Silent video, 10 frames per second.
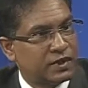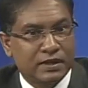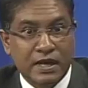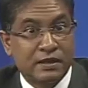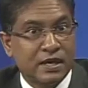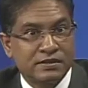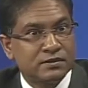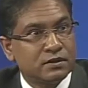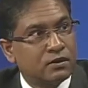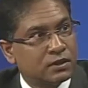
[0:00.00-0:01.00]
That hasn't
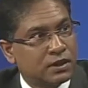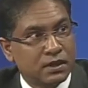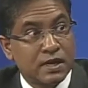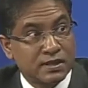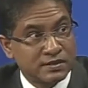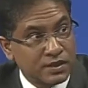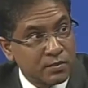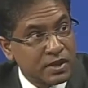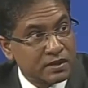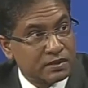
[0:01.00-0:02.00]
gone, that hasn't
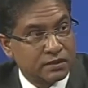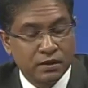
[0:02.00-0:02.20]
abated.